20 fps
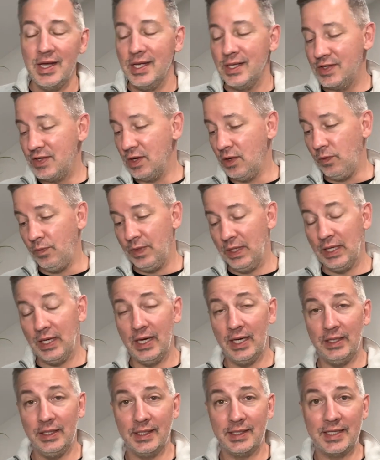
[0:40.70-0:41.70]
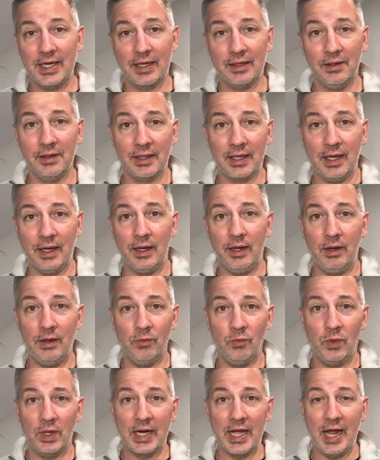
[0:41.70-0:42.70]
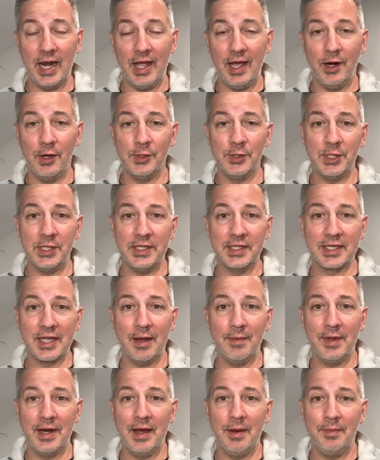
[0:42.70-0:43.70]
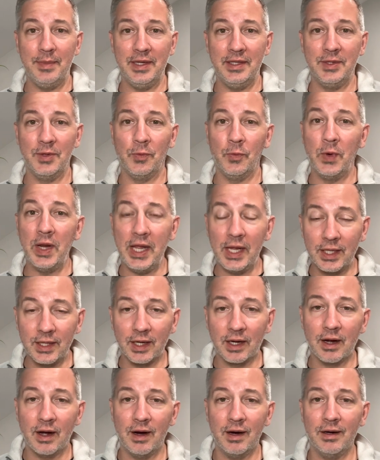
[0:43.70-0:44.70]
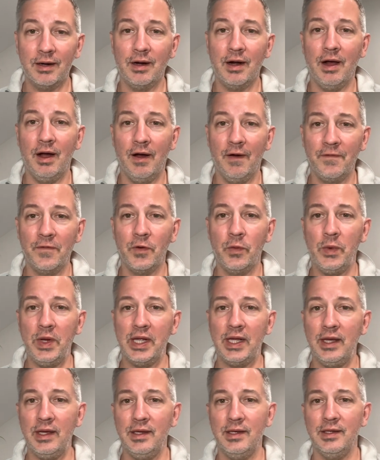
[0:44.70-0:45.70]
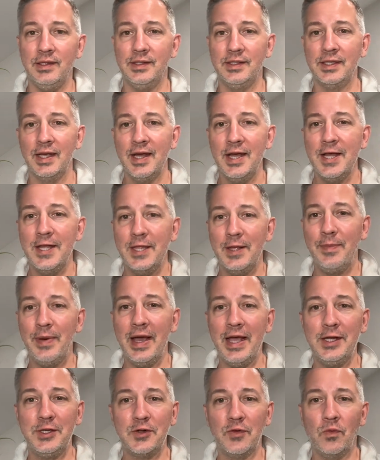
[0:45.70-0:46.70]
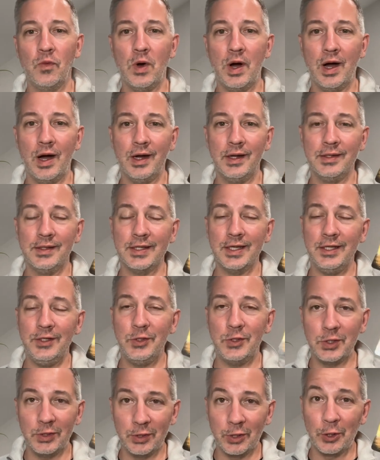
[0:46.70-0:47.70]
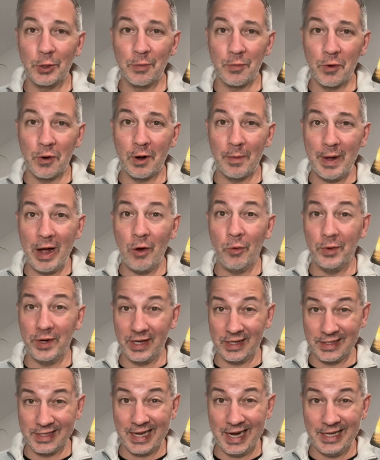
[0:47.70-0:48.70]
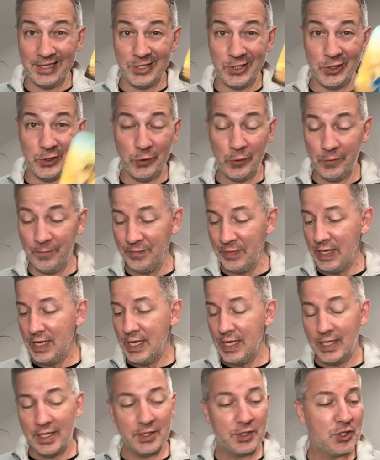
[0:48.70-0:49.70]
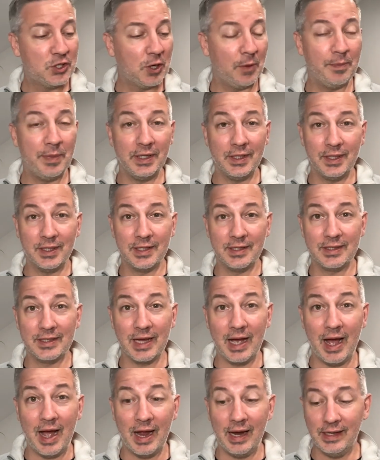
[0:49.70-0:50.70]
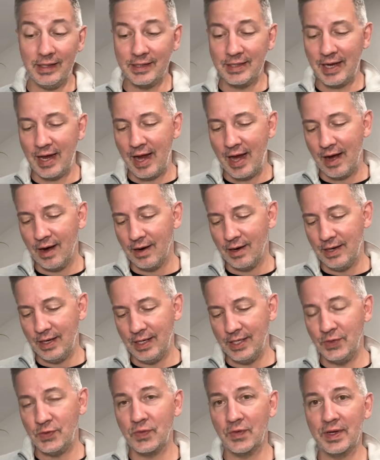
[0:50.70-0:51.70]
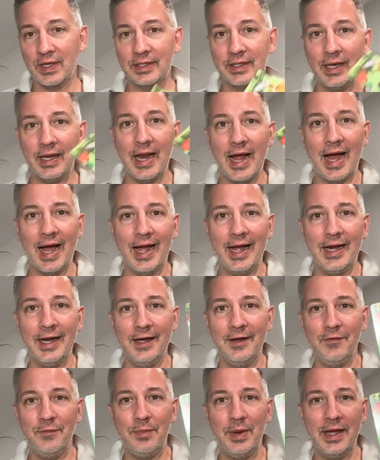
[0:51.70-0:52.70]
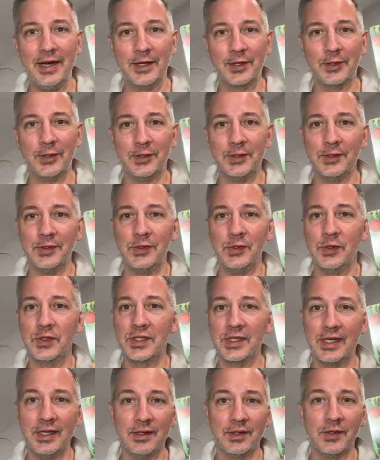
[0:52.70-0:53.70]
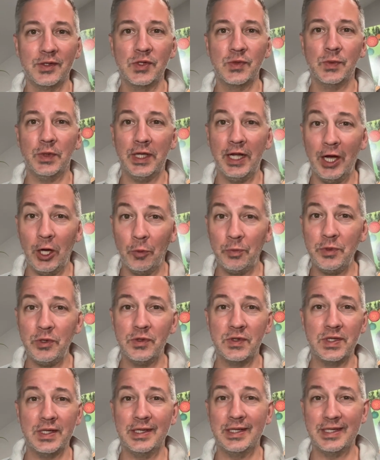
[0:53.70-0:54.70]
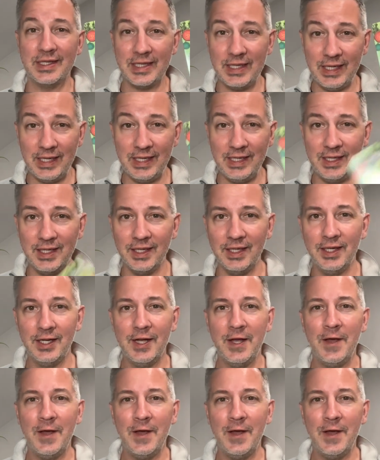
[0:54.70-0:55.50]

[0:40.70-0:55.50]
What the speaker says: So let's take a look at what kind of energy is coming up in the week. The card of the week is the Page of Wands, and you should learn more about what excites you. Let's jump into the signs. Aries, we've got the Nine of Pentacles. Your skills will help you succeed.